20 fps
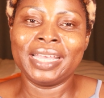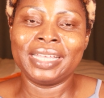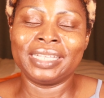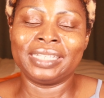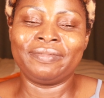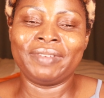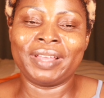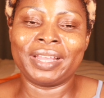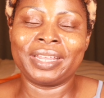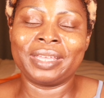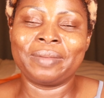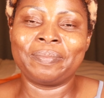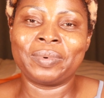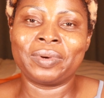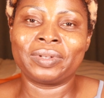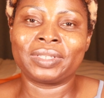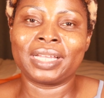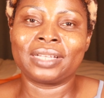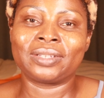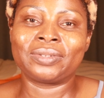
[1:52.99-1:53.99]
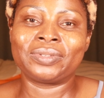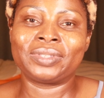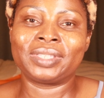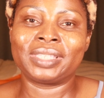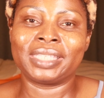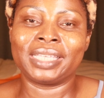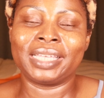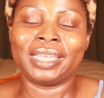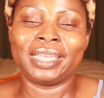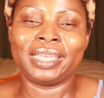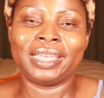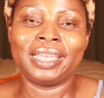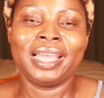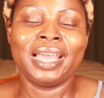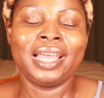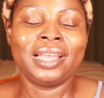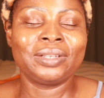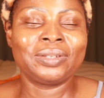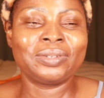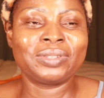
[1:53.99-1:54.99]
it's very important to see
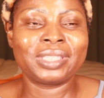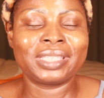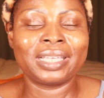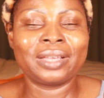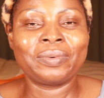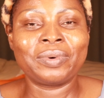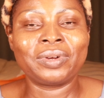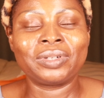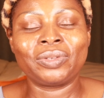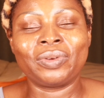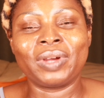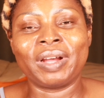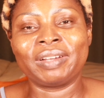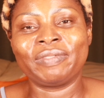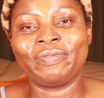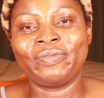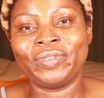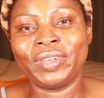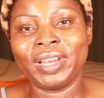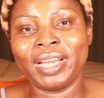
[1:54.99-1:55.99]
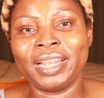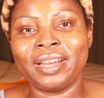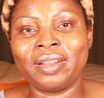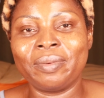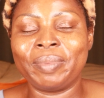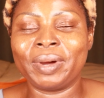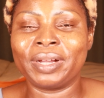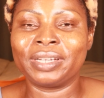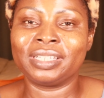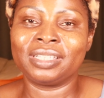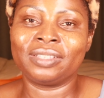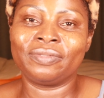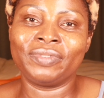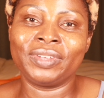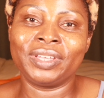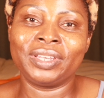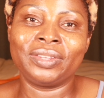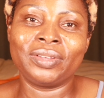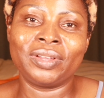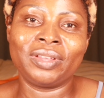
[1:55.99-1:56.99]
to say what you are feeling about this
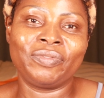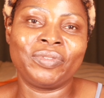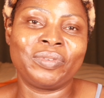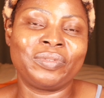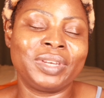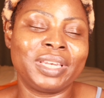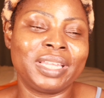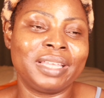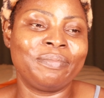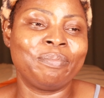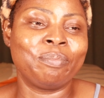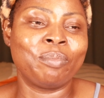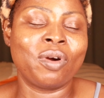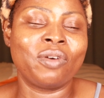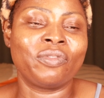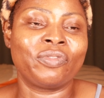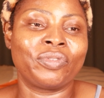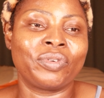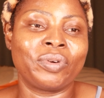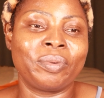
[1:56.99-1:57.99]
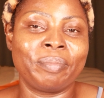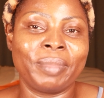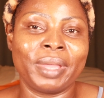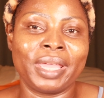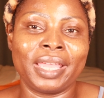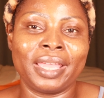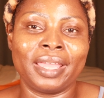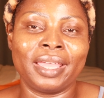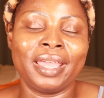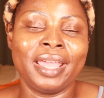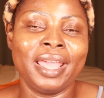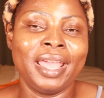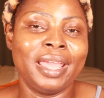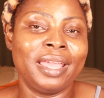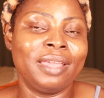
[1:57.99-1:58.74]
video if you need more from me,